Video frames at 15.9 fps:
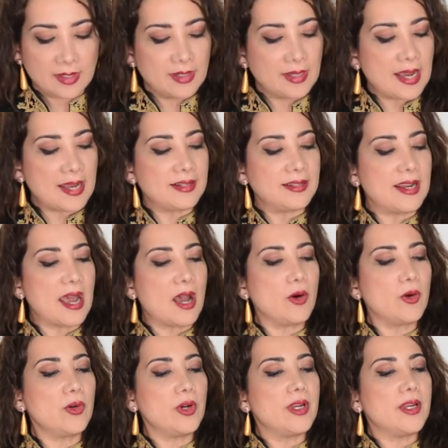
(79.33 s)
And
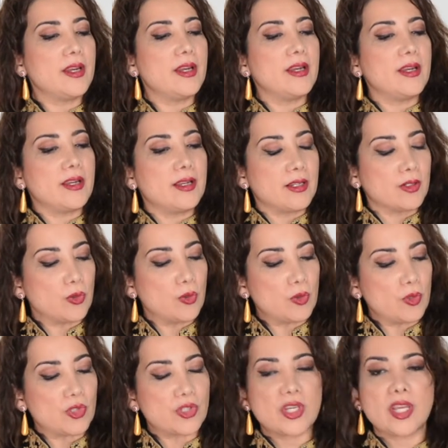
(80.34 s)
now
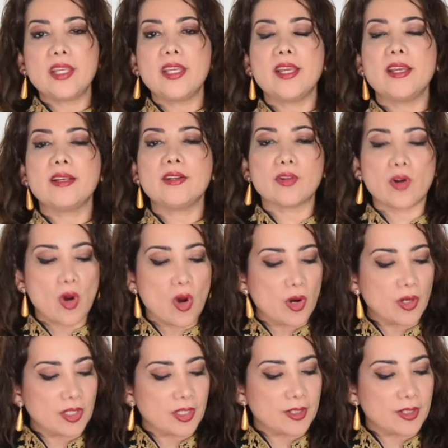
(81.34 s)
Gusheh rock.